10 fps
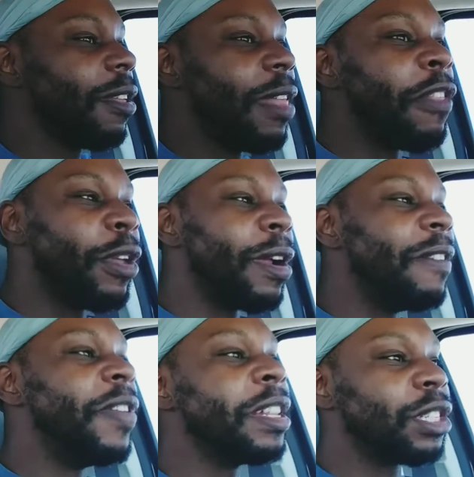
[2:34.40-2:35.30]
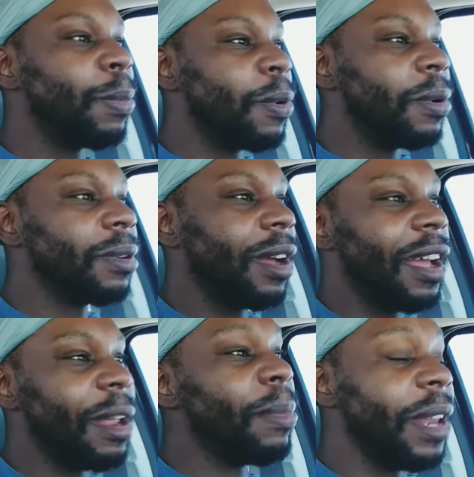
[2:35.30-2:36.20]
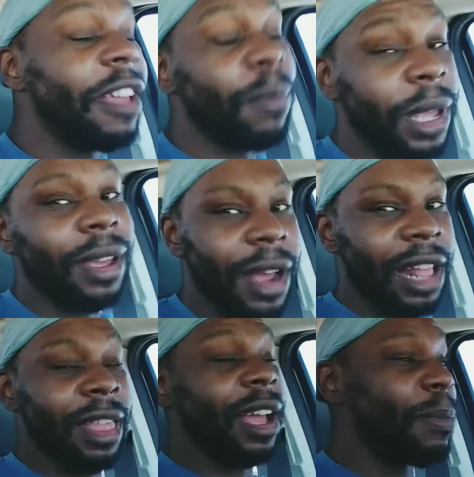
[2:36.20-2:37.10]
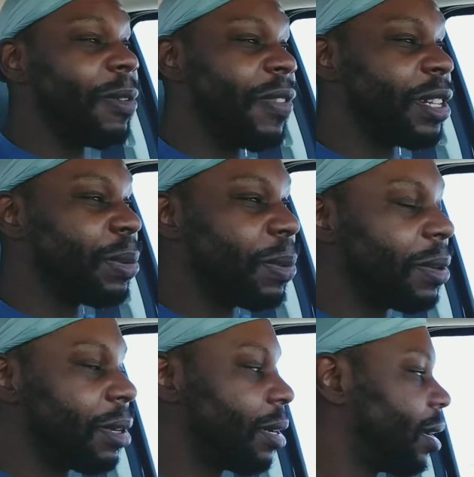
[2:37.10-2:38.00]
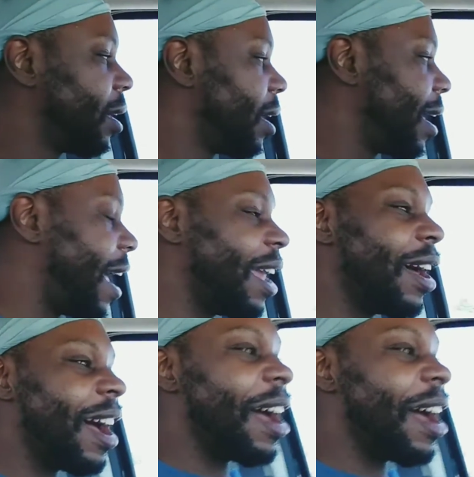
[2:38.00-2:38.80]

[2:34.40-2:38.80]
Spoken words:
that they're invincible. Believe me, I think I'm invincible. And